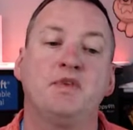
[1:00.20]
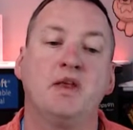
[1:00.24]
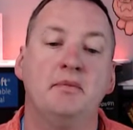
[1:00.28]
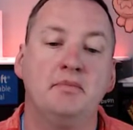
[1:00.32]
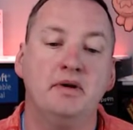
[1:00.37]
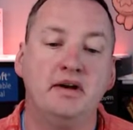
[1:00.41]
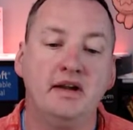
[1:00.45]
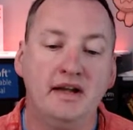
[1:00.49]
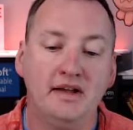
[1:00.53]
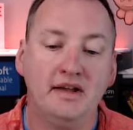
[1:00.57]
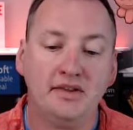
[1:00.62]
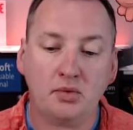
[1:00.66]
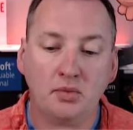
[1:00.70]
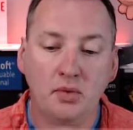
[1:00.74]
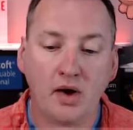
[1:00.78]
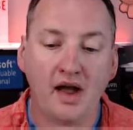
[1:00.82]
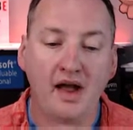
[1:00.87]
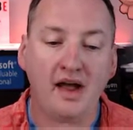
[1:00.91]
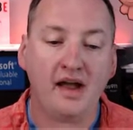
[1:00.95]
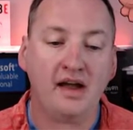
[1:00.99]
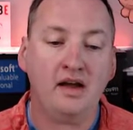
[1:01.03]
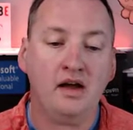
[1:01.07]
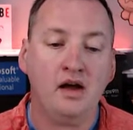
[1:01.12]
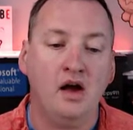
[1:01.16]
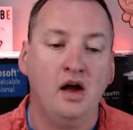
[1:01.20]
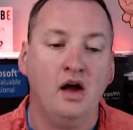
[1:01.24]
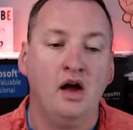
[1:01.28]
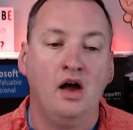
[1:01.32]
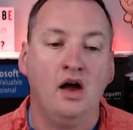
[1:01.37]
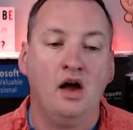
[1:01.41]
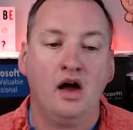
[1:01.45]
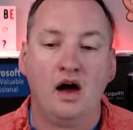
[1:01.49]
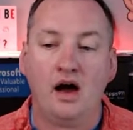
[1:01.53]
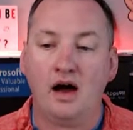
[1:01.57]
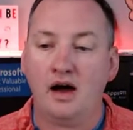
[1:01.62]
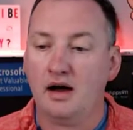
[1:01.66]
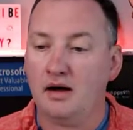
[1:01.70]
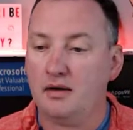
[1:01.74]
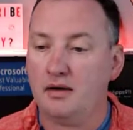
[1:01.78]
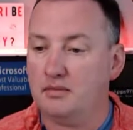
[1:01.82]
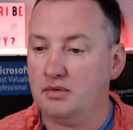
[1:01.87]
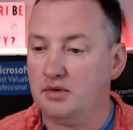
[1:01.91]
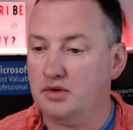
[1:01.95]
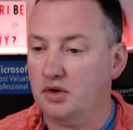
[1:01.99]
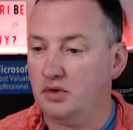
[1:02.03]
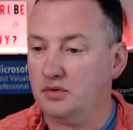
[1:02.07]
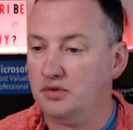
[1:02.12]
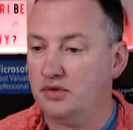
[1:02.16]
But either way,
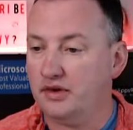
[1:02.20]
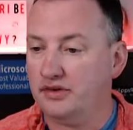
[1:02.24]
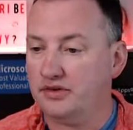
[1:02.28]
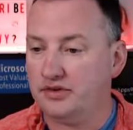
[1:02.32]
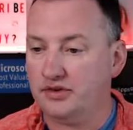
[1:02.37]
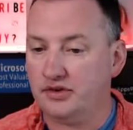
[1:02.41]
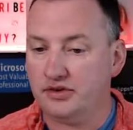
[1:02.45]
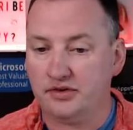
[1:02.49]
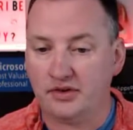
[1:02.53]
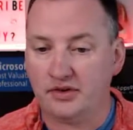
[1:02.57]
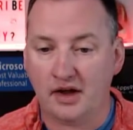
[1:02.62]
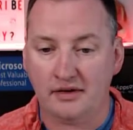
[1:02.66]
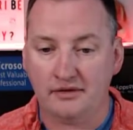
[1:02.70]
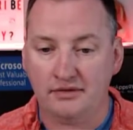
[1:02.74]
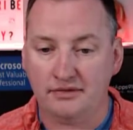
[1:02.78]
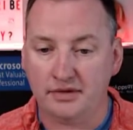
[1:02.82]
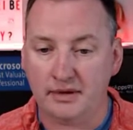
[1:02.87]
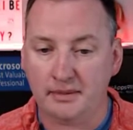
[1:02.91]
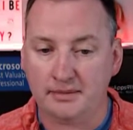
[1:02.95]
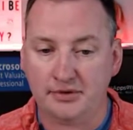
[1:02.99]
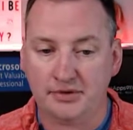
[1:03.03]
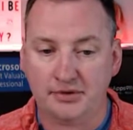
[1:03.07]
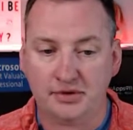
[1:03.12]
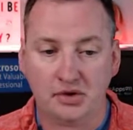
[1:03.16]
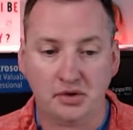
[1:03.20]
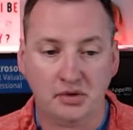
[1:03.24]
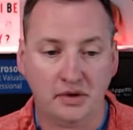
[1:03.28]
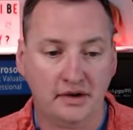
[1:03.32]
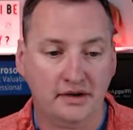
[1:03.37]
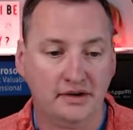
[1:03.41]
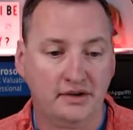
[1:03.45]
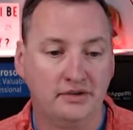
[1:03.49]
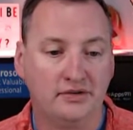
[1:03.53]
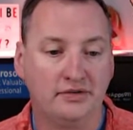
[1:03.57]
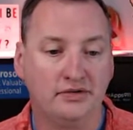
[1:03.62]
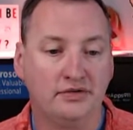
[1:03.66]
you know, this just kind of flips through and just